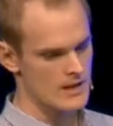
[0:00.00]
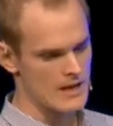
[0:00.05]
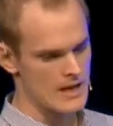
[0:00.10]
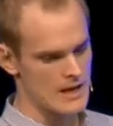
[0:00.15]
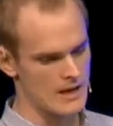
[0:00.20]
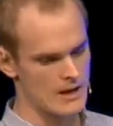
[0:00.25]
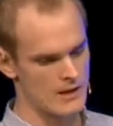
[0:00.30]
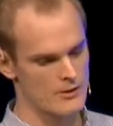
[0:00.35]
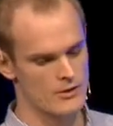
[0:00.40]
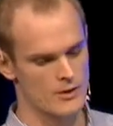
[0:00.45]

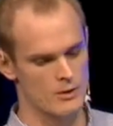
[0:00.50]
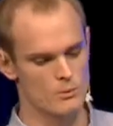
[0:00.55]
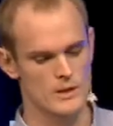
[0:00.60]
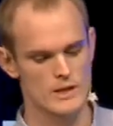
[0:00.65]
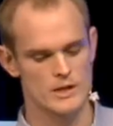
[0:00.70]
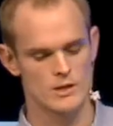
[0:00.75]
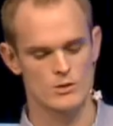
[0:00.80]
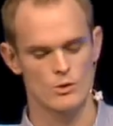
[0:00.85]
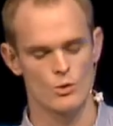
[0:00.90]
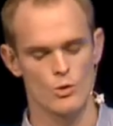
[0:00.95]
And I think we
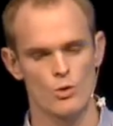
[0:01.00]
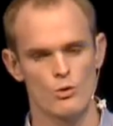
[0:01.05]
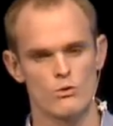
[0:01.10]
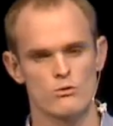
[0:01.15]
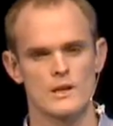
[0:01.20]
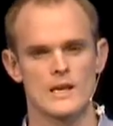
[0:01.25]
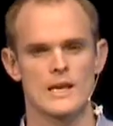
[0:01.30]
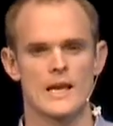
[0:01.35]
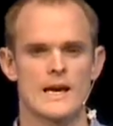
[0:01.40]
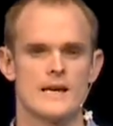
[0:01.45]
can all
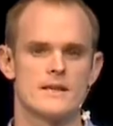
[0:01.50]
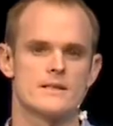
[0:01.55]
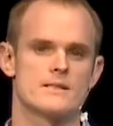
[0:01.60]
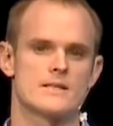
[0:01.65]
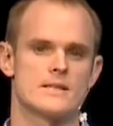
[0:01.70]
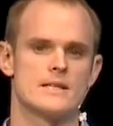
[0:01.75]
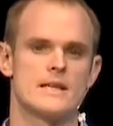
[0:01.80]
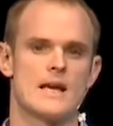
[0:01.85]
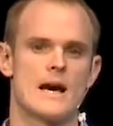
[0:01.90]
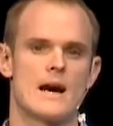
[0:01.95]
relate
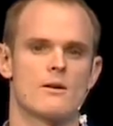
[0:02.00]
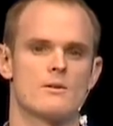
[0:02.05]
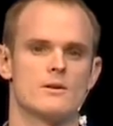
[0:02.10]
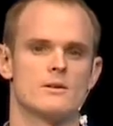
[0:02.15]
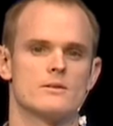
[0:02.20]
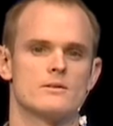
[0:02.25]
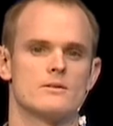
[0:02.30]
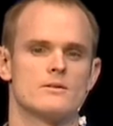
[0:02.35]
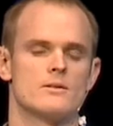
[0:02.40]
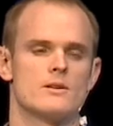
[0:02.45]
to
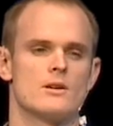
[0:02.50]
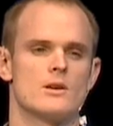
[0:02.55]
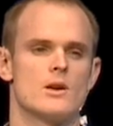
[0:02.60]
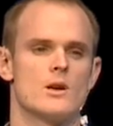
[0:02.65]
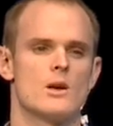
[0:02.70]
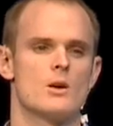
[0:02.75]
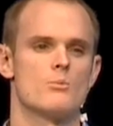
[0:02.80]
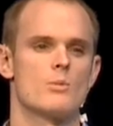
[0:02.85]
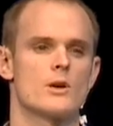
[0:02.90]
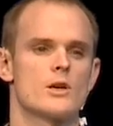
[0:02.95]
Nouwen
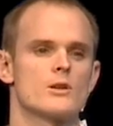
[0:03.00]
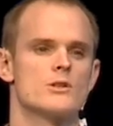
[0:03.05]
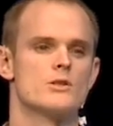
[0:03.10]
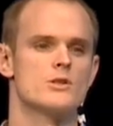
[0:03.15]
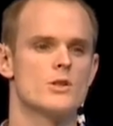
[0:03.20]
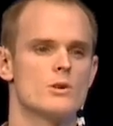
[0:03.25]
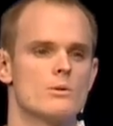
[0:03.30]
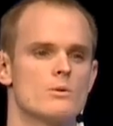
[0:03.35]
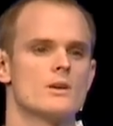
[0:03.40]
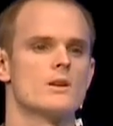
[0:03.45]
because
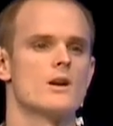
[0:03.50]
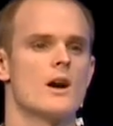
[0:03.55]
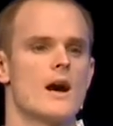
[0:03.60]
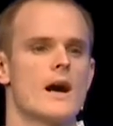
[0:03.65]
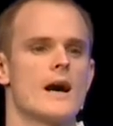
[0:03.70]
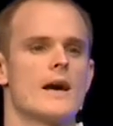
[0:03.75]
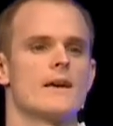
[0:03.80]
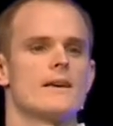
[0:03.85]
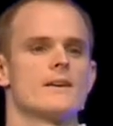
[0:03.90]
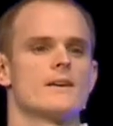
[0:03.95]
you and
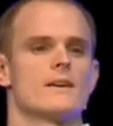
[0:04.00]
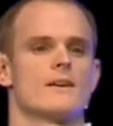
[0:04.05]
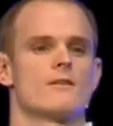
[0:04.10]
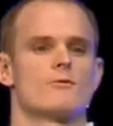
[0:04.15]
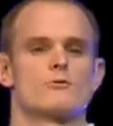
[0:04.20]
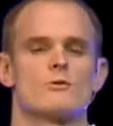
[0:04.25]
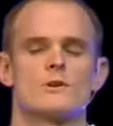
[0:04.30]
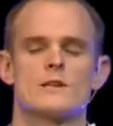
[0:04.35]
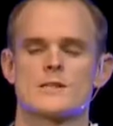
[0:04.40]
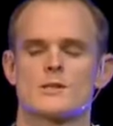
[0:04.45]
I
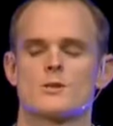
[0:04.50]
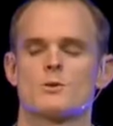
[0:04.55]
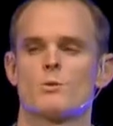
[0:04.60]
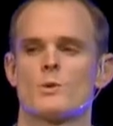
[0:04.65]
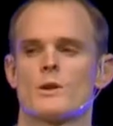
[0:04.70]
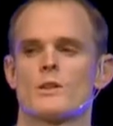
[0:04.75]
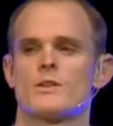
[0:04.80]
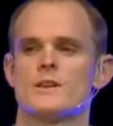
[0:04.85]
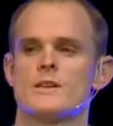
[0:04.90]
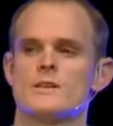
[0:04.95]
wrestle
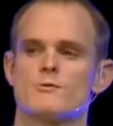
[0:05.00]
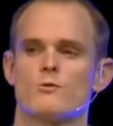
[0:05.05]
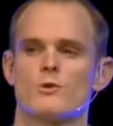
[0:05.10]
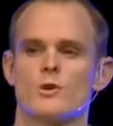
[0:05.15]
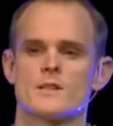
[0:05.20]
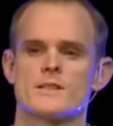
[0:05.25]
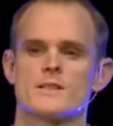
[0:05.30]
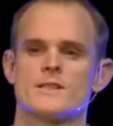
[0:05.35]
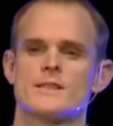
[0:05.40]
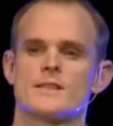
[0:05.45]
with these
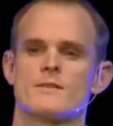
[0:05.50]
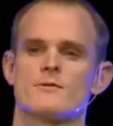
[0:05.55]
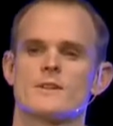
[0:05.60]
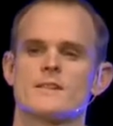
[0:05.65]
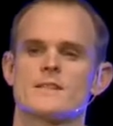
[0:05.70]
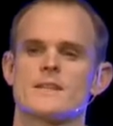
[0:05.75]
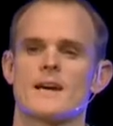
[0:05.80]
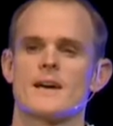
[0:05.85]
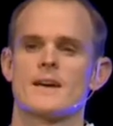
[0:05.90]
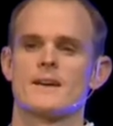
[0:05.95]
voices every
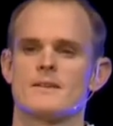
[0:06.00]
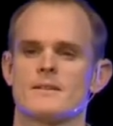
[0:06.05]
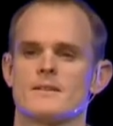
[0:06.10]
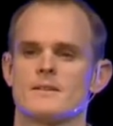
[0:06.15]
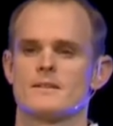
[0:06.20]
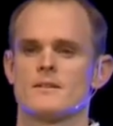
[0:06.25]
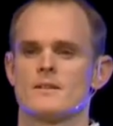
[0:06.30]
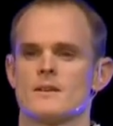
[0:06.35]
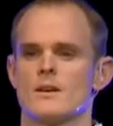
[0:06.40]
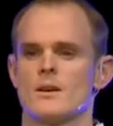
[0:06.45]
day.
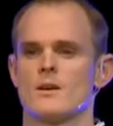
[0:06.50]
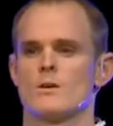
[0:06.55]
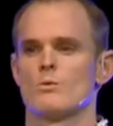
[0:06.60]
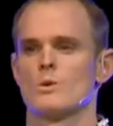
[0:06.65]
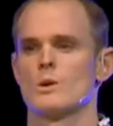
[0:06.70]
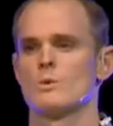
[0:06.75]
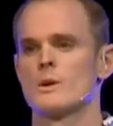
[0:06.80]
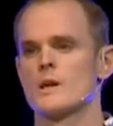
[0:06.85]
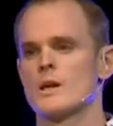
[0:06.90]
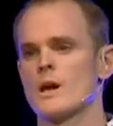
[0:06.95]

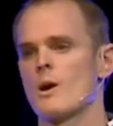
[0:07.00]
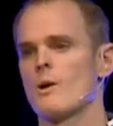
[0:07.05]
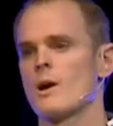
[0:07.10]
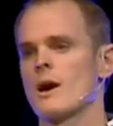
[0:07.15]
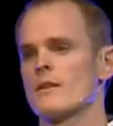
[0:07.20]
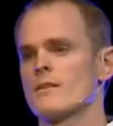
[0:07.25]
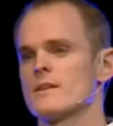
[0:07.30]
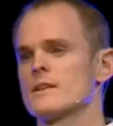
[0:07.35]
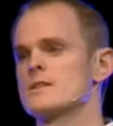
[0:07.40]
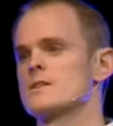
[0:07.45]
When we go
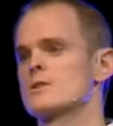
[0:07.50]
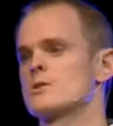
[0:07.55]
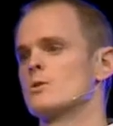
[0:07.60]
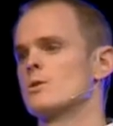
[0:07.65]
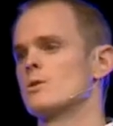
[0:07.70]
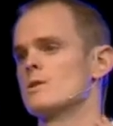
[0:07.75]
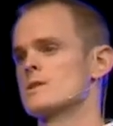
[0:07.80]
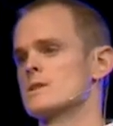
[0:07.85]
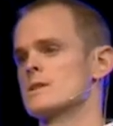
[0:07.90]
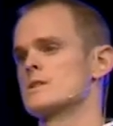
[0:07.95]
out these
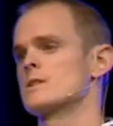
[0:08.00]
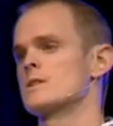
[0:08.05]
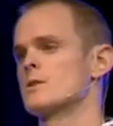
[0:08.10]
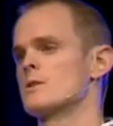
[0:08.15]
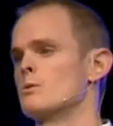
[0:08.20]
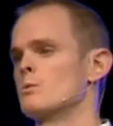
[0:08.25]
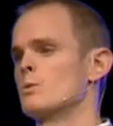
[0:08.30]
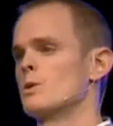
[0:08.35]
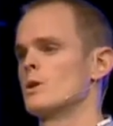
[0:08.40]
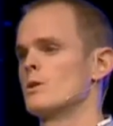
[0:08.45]
doors into
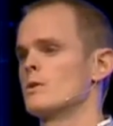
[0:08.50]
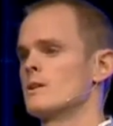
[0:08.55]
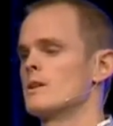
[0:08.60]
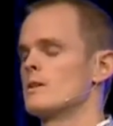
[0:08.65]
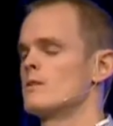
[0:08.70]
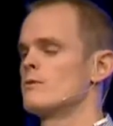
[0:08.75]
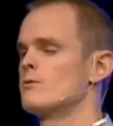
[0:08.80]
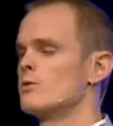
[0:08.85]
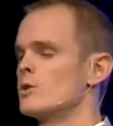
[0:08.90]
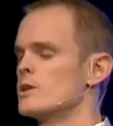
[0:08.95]
the world, there
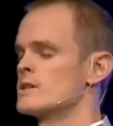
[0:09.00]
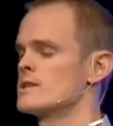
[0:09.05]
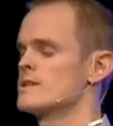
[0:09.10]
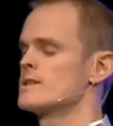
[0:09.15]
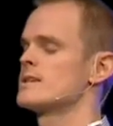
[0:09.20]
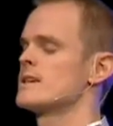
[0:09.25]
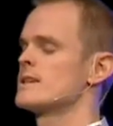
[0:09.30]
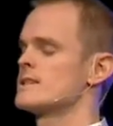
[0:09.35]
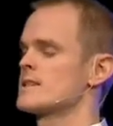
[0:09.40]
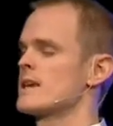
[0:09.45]
are
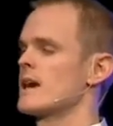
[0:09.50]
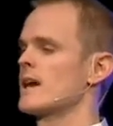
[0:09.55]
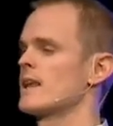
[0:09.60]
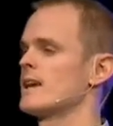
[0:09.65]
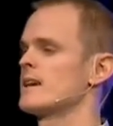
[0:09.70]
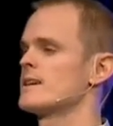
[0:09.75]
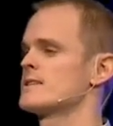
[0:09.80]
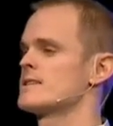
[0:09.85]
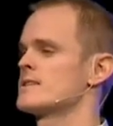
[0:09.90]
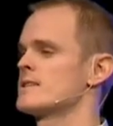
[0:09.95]
voices that tell
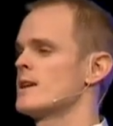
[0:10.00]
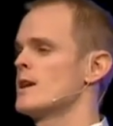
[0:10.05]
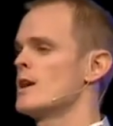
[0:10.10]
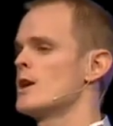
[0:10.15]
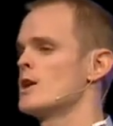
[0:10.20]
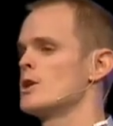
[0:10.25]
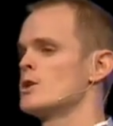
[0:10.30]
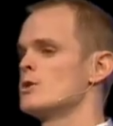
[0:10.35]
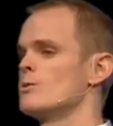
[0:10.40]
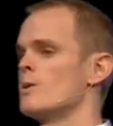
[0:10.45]
us
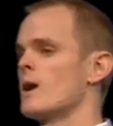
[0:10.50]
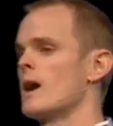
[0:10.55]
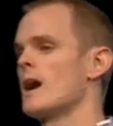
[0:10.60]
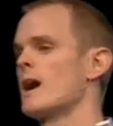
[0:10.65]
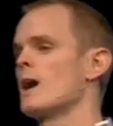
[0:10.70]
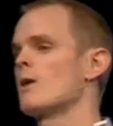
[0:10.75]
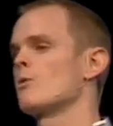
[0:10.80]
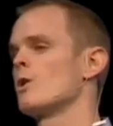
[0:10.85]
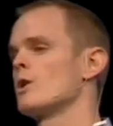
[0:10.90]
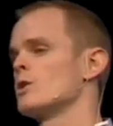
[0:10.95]
you
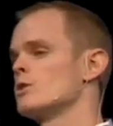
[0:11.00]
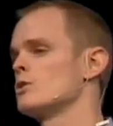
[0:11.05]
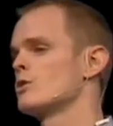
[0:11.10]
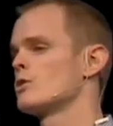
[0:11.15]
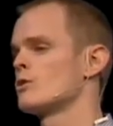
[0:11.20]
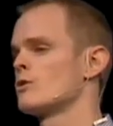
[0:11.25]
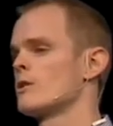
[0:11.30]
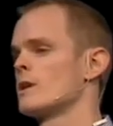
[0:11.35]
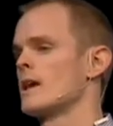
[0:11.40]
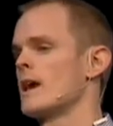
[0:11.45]
are what you
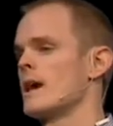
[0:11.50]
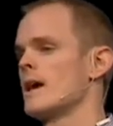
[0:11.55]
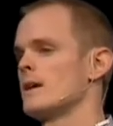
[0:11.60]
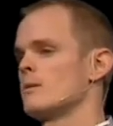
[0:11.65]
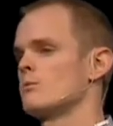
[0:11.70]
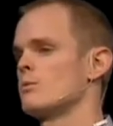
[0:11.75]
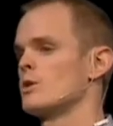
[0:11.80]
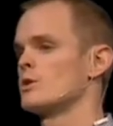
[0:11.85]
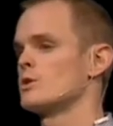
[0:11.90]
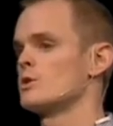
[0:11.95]

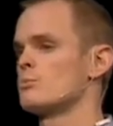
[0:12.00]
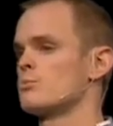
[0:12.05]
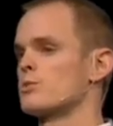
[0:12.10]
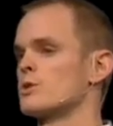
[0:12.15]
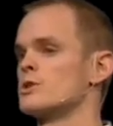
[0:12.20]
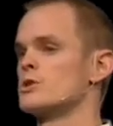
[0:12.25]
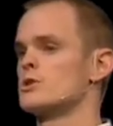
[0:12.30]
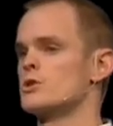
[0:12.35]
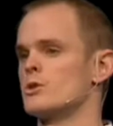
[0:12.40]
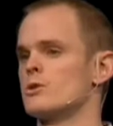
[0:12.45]
create, what you
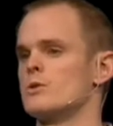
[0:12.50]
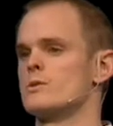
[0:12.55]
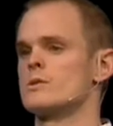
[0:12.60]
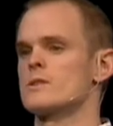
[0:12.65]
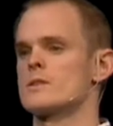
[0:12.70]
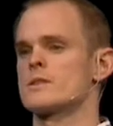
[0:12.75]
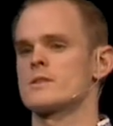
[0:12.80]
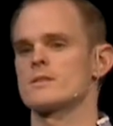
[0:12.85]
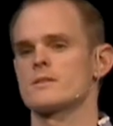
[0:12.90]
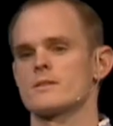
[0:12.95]

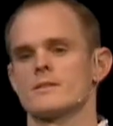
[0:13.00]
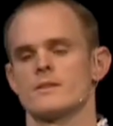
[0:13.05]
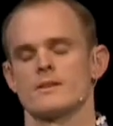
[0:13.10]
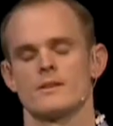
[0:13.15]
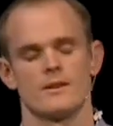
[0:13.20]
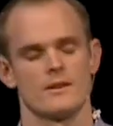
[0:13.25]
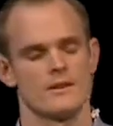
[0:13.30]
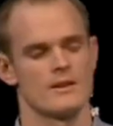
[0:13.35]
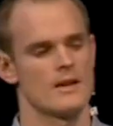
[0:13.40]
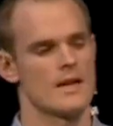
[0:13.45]
produce,
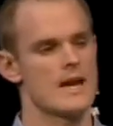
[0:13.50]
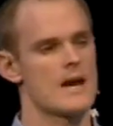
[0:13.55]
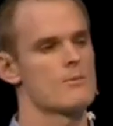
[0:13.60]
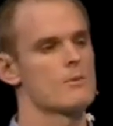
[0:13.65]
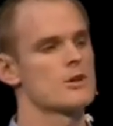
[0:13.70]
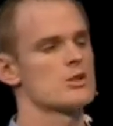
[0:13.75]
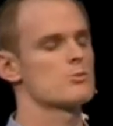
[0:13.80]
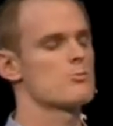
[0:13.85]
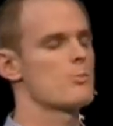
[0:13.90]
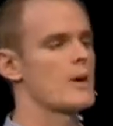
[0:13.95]
how
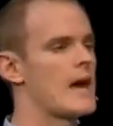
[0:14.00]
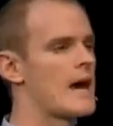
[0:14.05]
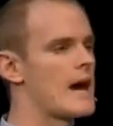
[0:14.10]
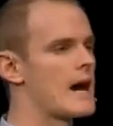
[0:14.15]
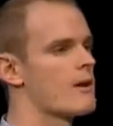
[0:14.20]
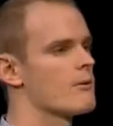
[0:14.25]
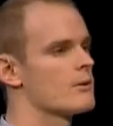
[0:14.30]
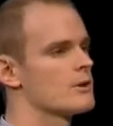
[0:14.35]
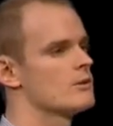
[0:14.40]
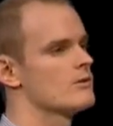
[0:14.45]
much
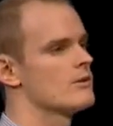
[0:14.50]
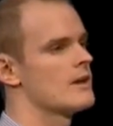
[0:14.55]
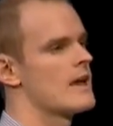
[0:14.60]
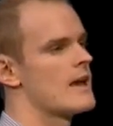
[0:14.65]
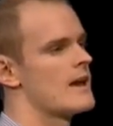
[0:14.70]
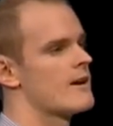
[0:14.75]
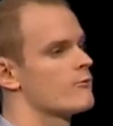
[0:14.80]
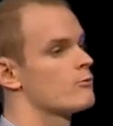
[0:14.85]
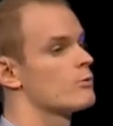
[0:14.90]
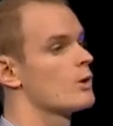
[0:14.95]
power you
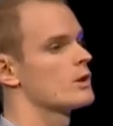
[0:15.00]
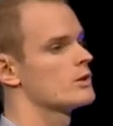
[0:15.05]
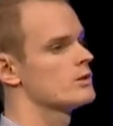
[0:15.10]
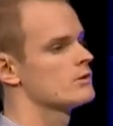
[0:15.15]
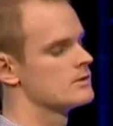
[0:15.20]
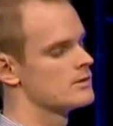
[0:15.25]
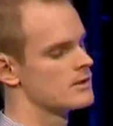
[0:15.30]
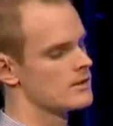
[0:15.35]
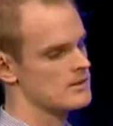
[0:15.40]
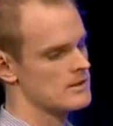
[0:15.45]
have, what
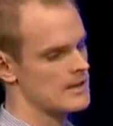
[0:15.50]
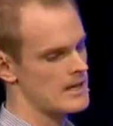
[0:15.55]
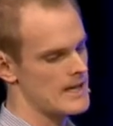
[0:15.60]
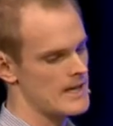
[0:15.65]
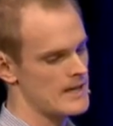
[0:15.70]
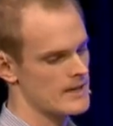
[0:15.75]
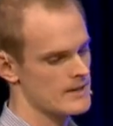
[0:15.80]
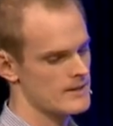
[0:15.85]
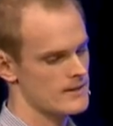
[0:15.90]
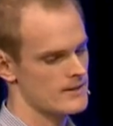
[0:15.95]
you look like.